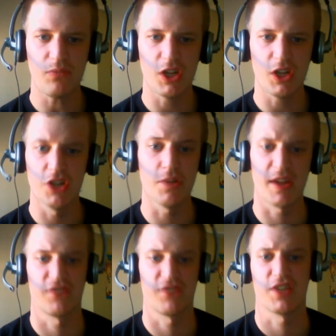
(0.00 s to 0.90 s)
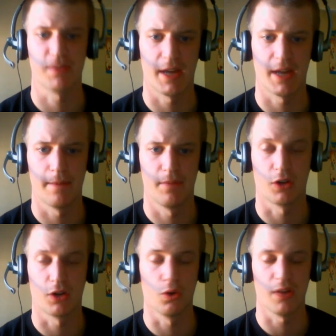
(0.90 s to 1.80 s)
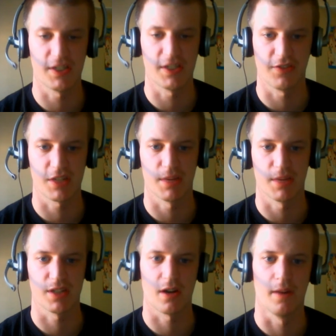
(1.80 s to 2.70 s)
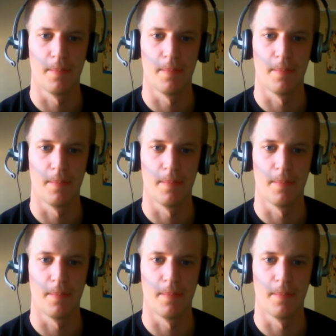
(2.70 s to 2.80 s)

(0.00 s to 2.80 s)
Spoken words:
YouTube hasn't fixed me yet. Or Google hasn't fixed me yet, sorry.